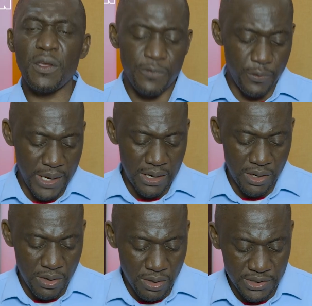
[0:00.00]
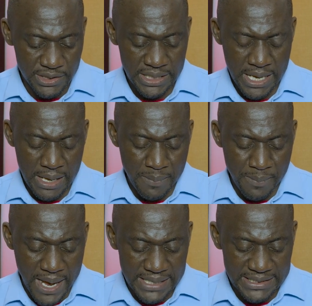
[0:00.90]
For we are God's
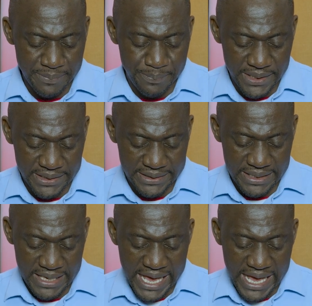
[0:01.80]
masterpiece.